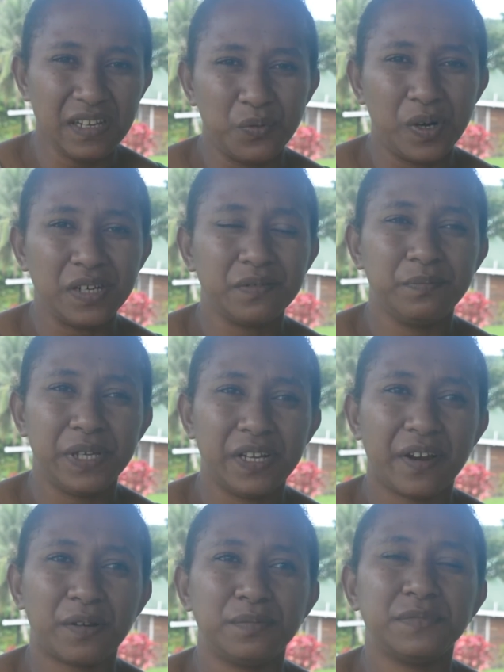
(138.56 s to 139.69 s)
One big
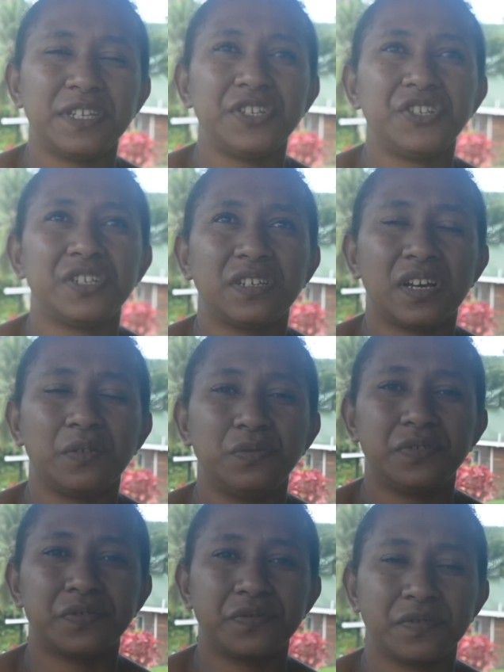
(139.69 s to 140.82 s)
recommendation I
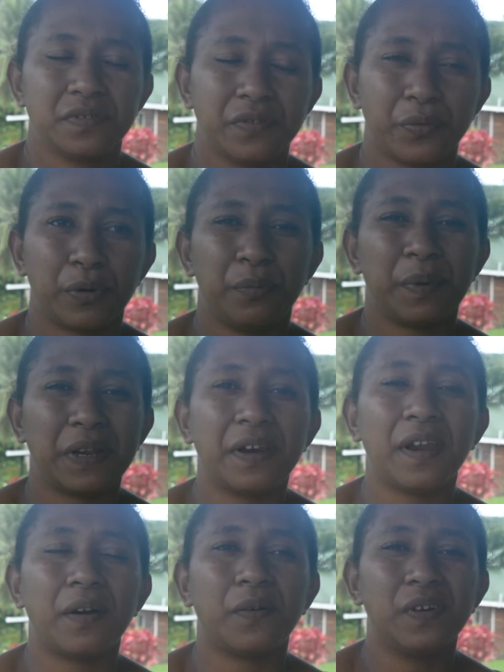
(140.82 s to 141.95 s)
would
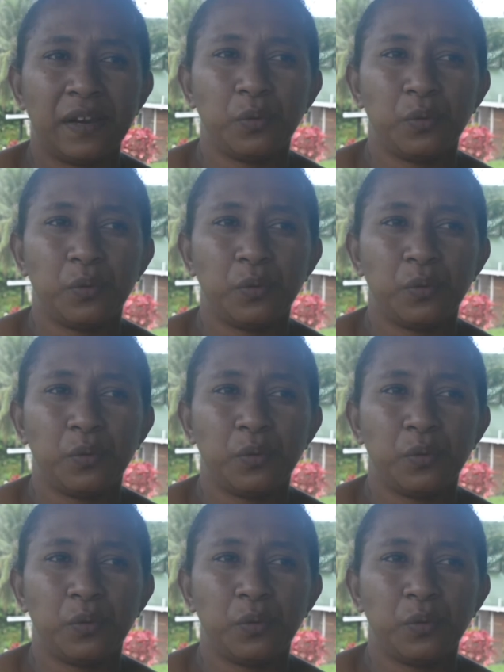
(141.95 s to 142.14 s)
recommend now.